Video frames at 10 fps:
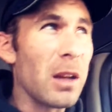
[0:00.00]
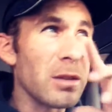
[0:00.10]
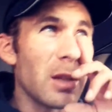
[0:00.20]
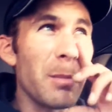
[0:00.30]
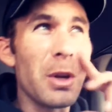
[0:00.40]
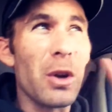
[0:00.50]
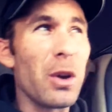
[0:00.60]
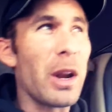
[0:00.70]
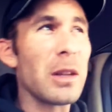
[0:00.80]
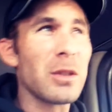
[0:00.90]

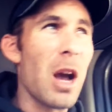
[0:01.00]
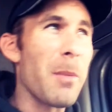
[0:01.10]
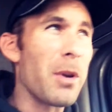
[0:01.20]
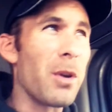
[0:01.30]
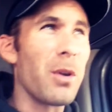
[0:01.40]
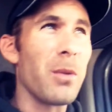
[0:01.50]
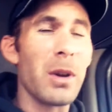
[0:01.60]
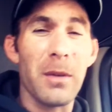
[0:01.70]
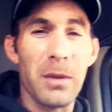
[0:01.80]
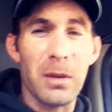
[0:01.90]
altimeter or
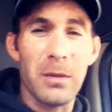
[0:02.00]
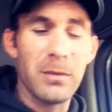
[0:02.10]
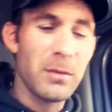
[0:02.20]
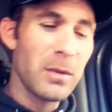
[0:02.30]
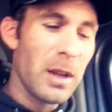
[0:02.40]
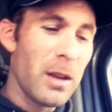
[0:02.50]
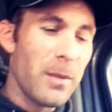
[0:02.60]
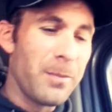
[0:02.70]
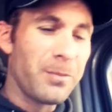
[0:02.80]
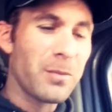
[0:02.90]
whatever,
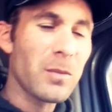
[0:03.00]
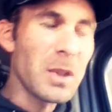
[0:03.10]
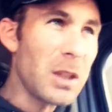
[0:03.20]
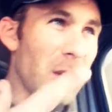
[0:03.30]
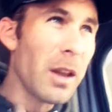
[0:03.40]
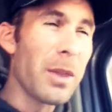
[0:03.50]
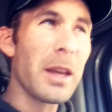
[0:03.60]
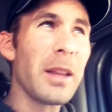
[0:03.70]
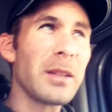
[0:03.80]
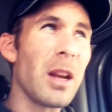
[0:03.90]
a
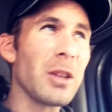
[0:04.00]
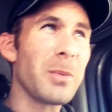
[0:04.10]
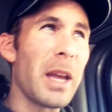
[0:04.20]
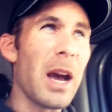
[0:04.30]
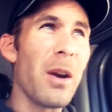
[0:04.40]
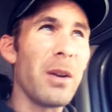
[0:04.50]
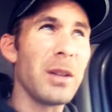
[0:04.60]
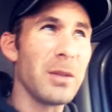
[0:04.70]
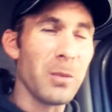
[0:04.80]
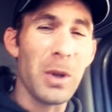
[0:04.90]
thing that tells me
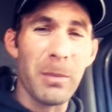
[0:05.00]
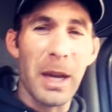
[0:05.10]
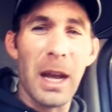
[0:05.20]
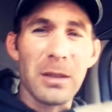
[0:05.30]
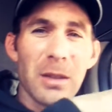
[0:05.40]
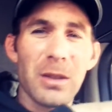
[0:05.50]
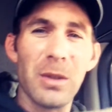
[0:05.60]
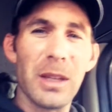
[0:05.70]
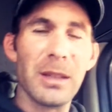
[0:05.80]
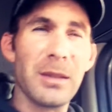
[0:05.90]
what my
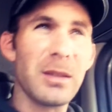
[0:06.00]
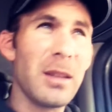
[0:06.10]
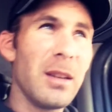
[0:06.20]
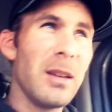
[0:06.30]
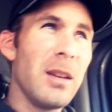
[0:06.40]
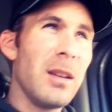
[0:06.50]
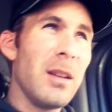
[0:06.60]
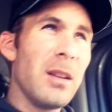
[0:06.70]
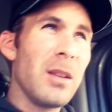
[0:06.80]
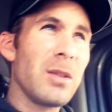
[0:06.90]
altitude is.
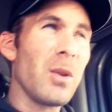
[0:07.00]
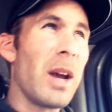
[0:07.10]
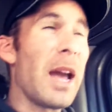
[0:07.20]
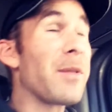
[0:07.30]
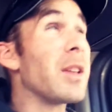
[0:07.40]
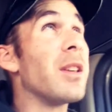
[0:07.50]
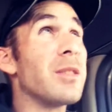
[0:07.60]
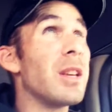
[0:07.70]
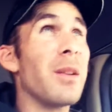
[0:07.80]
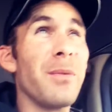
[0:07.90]
So I have to
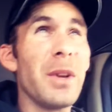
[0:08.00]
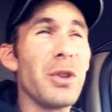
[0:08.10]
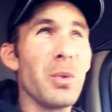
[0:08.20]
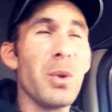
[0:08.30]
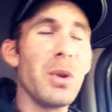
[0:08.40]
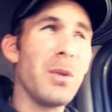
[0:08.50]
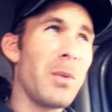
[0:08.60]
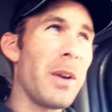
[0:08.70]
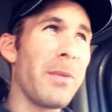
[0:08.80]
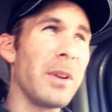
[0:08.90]
just get a visual
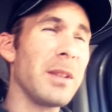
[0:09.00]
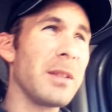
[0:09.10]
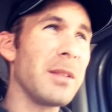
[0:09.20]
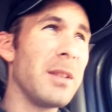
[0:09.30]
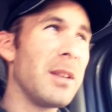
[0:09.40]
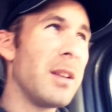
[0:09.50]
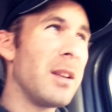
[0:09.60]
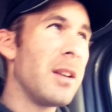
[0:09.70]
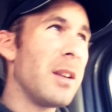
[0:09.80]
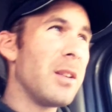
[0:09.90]
reference,
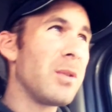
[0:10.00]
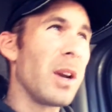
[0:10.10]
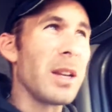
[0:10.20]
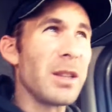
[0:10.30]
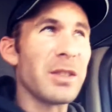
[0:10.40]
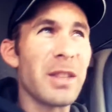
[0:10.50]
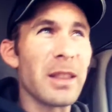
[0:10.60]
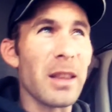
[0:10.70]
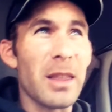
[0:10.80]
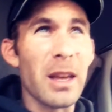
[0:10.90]
so I can just
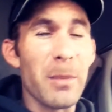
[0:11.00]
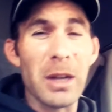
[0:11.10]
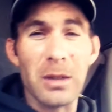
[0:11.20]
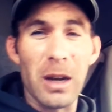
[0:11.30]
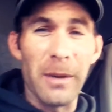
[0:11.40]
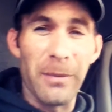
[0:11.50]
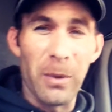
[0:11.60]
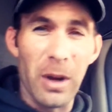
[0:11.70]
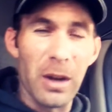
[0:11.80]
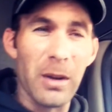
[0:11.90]
set the thing, measure out
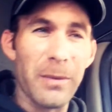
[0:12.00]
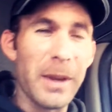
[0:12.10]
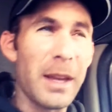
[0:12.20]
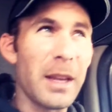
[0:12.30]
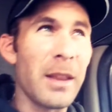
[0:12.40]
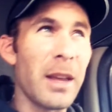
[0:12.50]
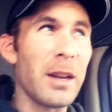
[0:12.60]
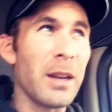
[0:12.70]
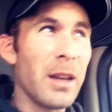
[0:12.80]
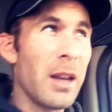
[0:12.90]
400 feet, and
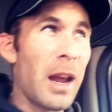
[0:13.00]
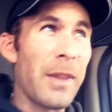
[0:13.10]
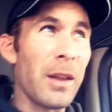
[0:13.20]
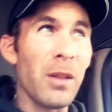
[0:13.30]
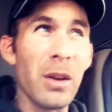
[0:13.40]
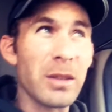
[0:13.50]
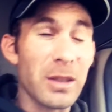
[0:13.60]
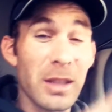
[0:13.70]
then look